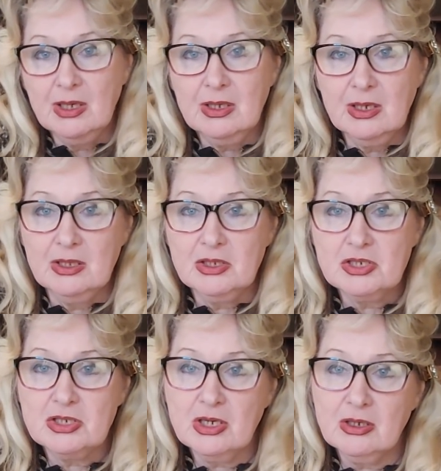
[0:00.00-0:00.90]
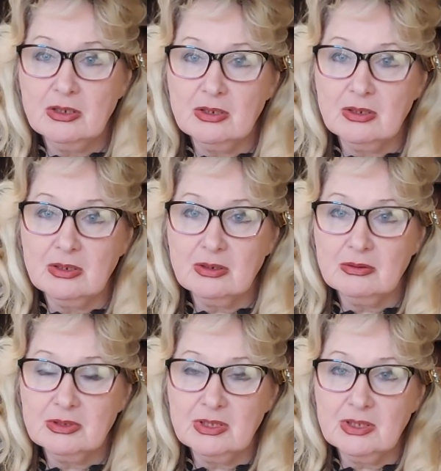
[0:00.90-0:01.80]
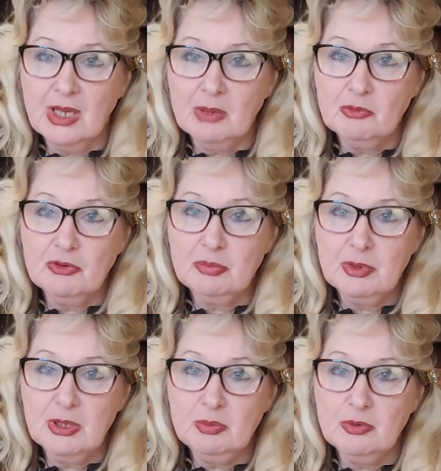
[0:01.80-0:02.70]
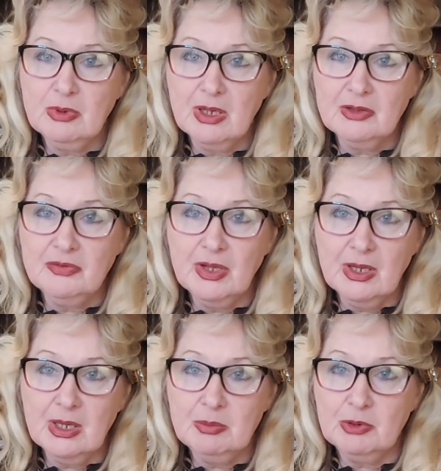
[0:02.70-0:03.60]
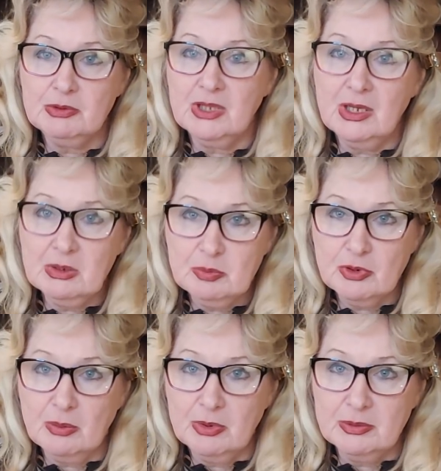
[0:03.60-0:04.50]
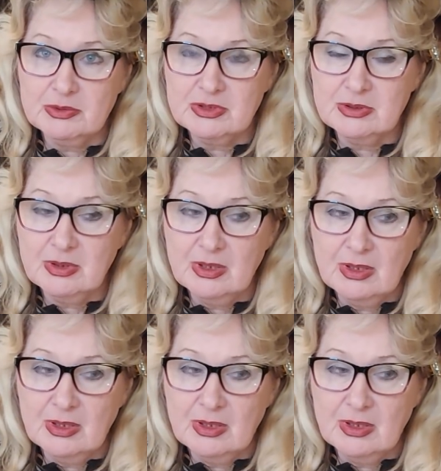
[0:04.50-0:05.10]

I can share the time with people and think about their problems.